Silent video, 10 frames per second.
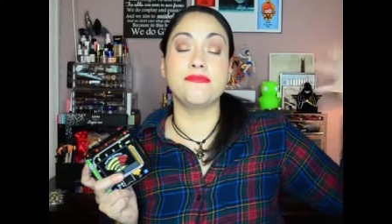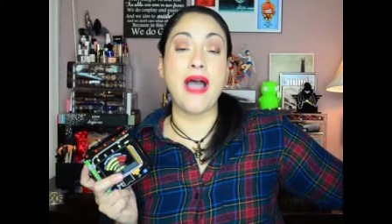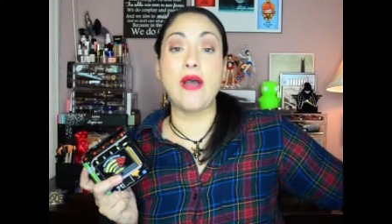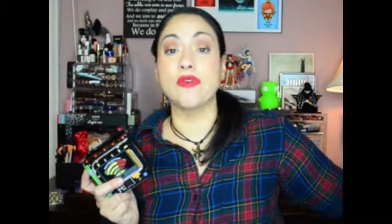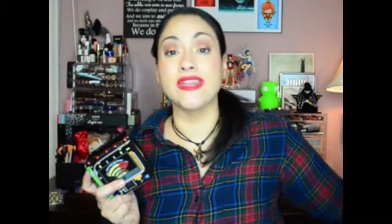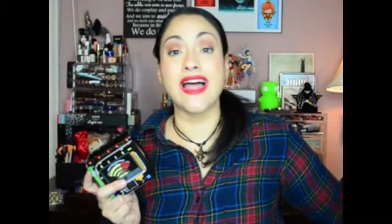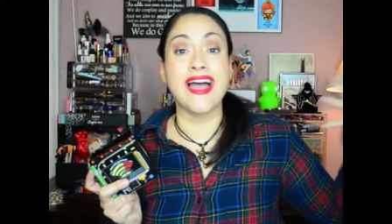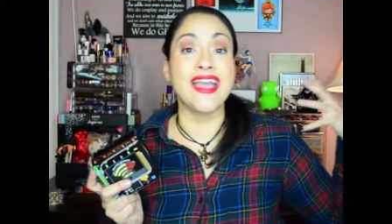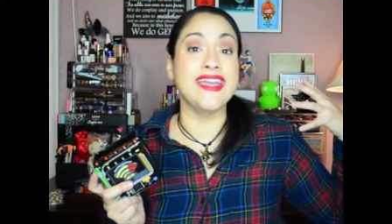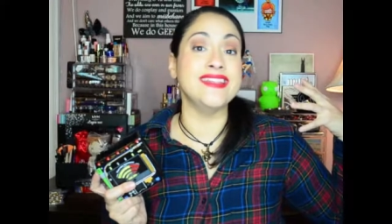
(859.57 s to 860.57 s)
power
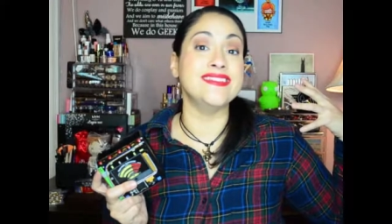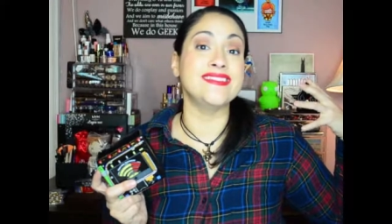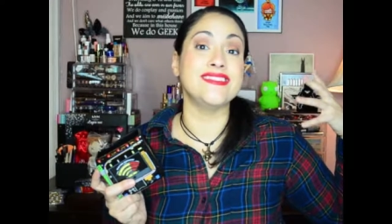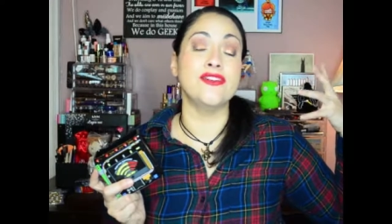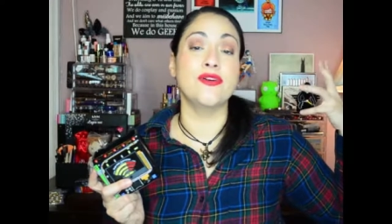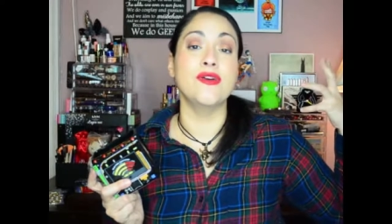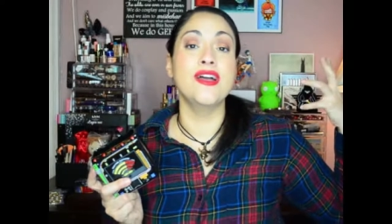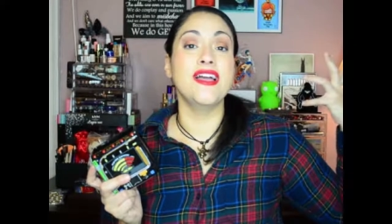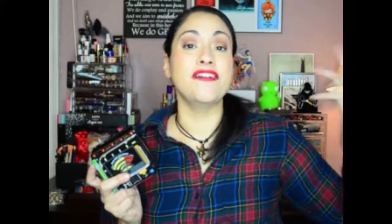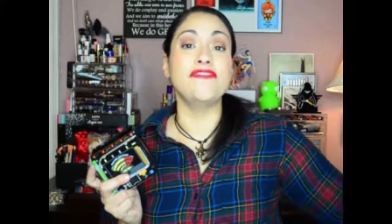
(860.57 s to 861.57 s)
lines, you know,
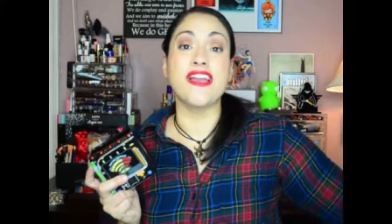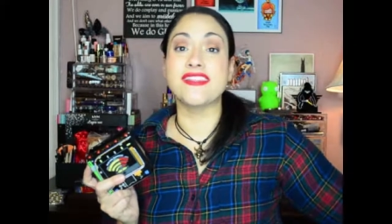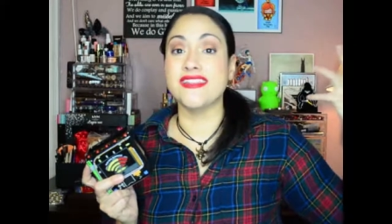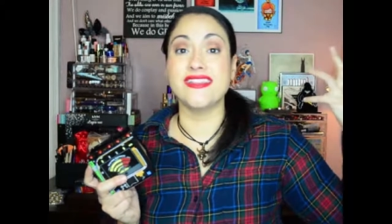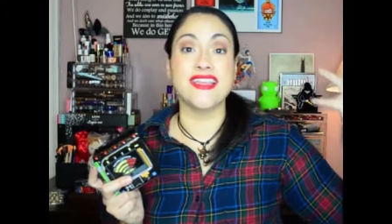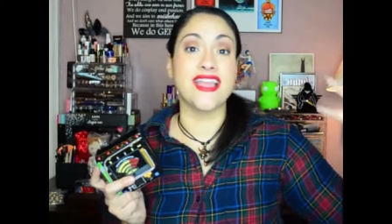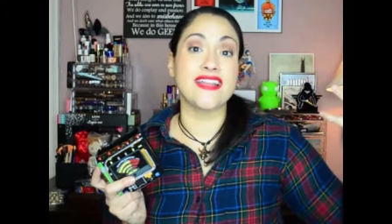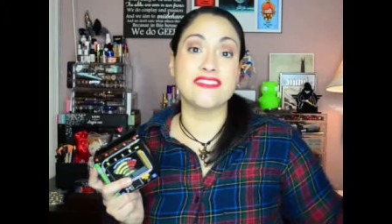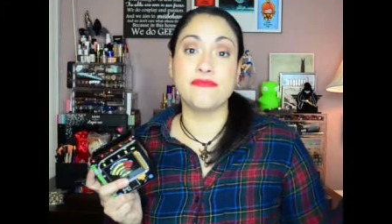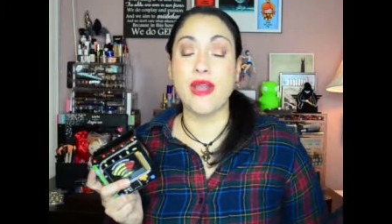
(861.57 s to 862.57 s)
affected, like
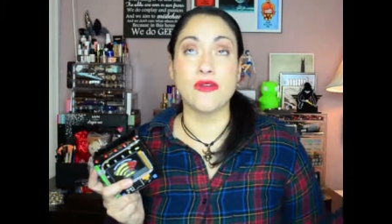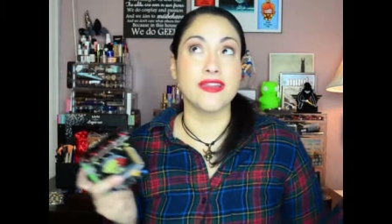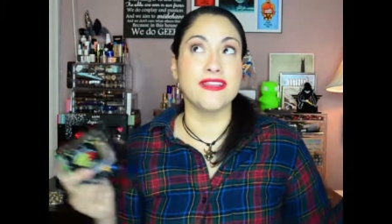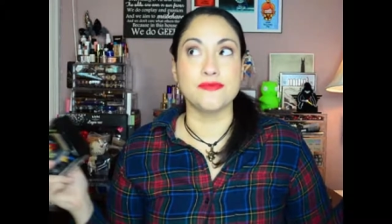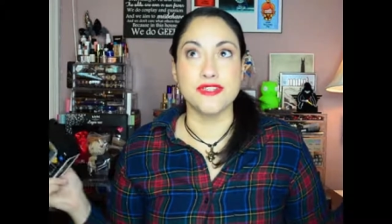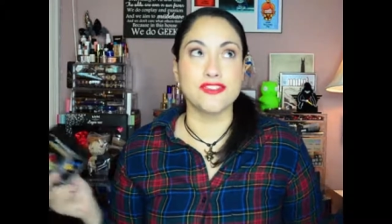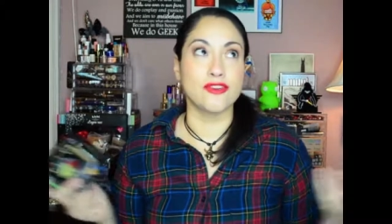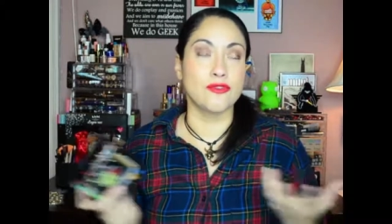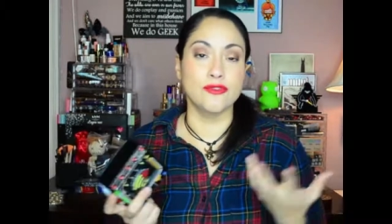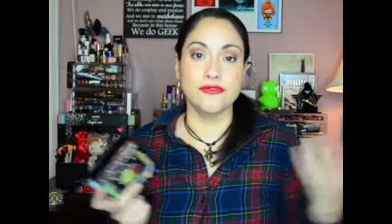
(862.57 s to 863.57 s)
active power lines, which are
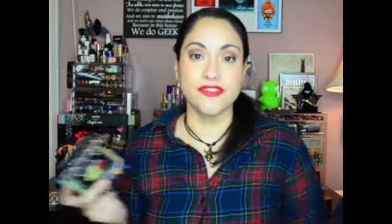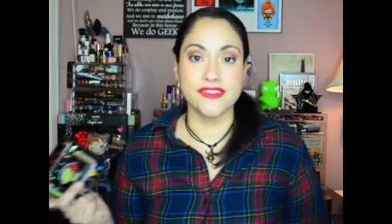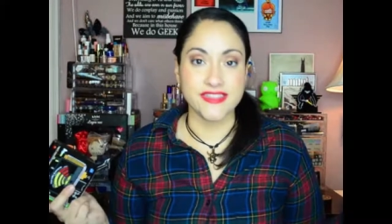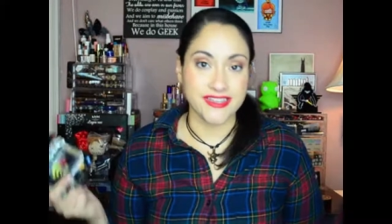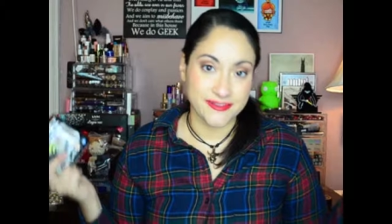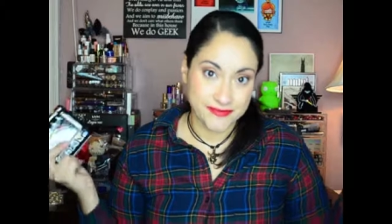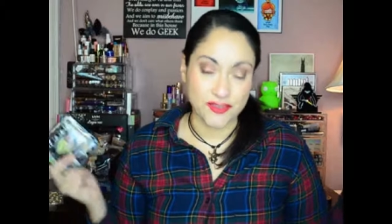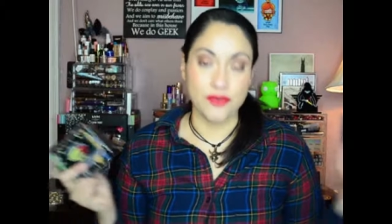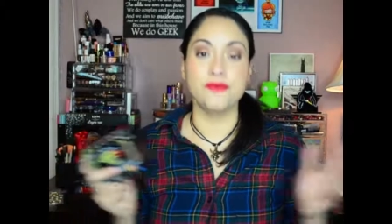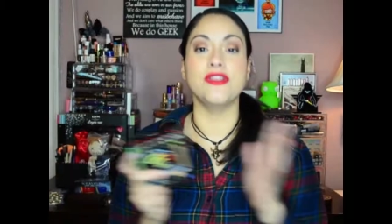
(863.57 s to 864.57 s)
all over the city.
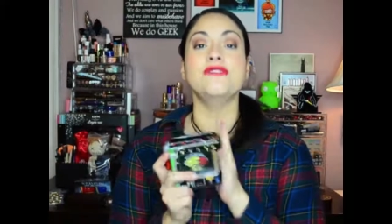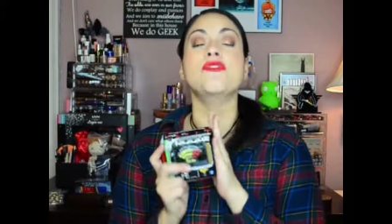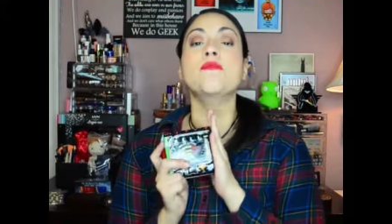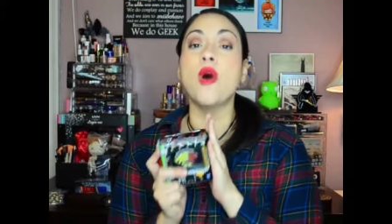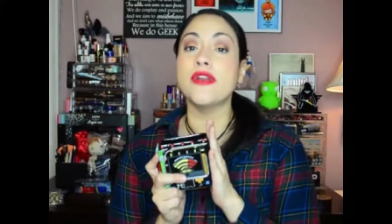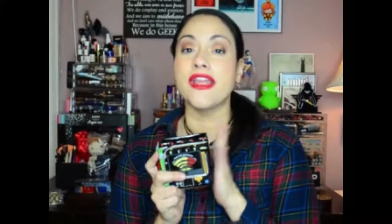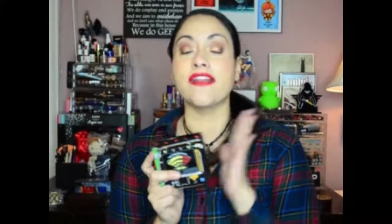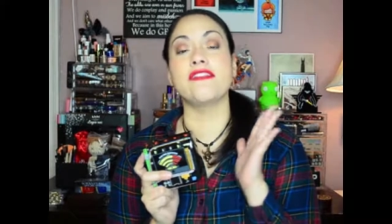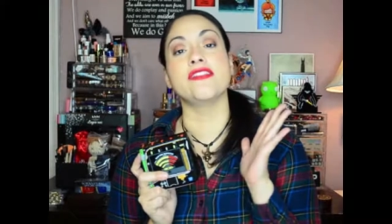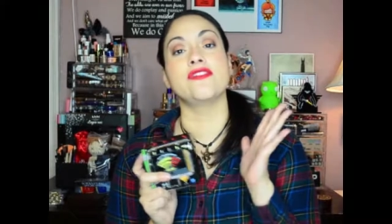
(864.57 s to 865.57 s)
So in remote
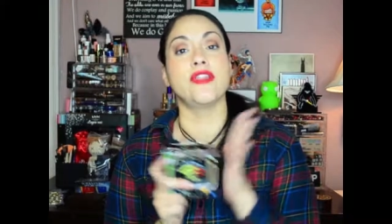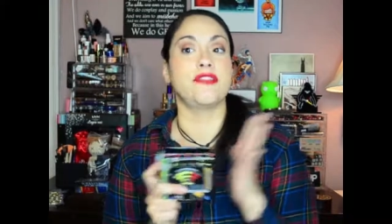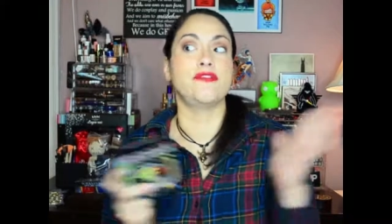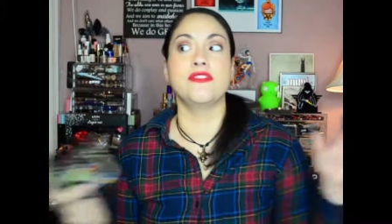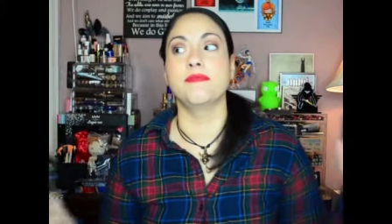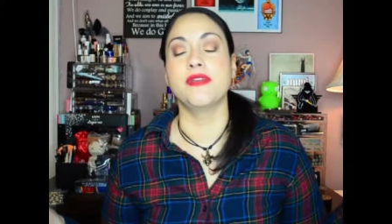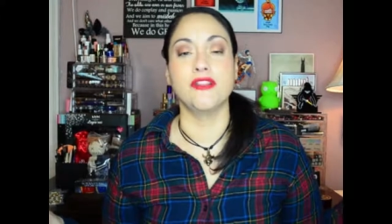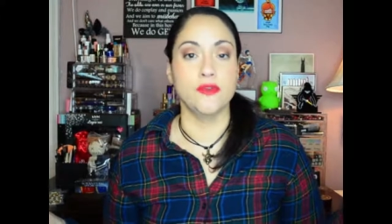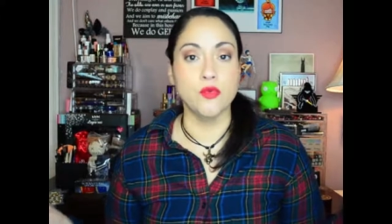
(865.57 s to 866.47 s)
areas, though, like if you're in the middle of the